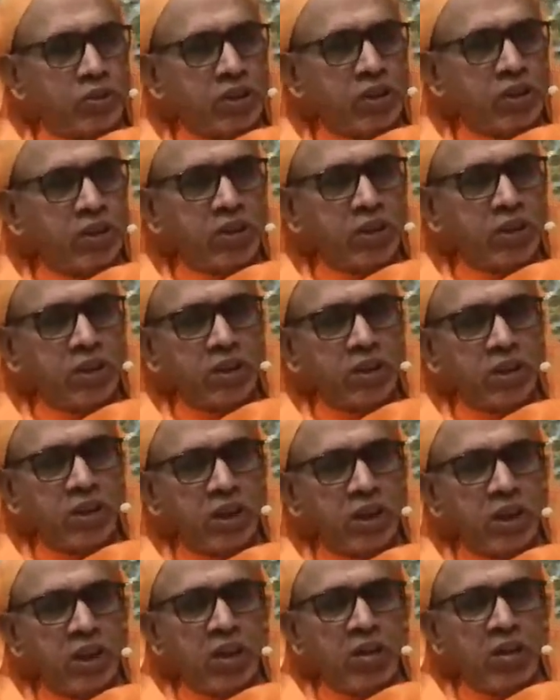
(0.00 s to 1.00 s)

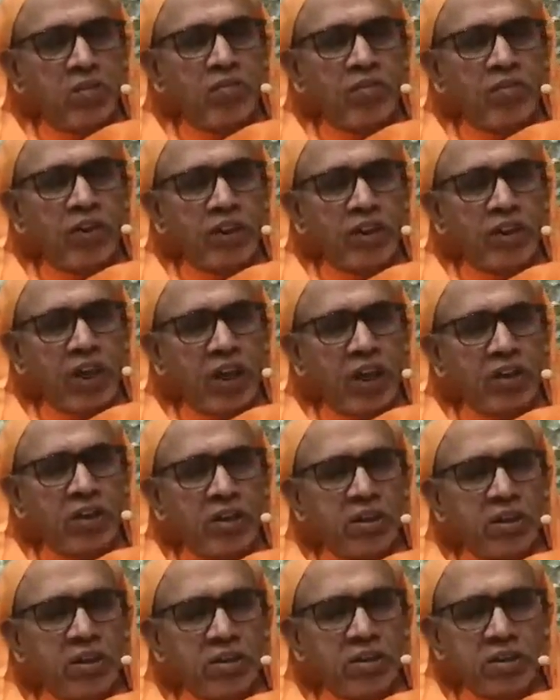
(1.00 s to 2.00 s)
See,
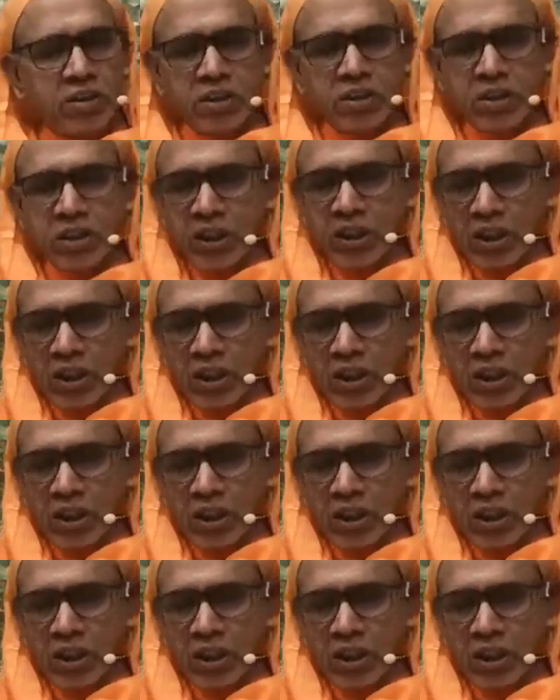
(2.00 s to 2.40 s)
Vedantins